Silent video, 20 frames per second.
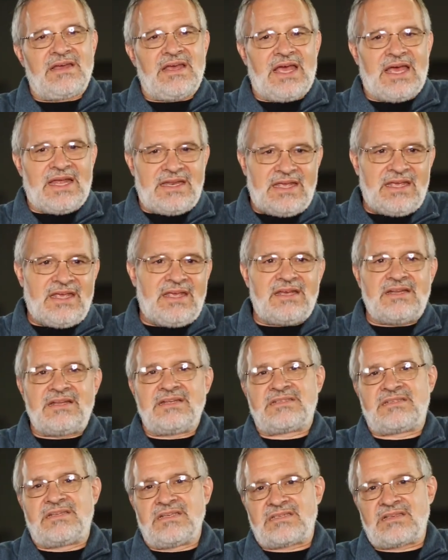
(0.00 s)
and he and
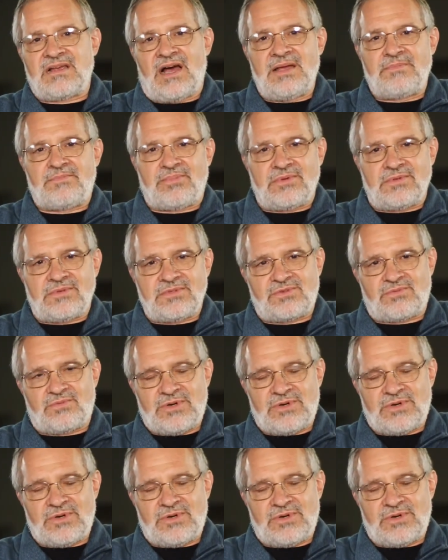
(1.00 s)
his disciples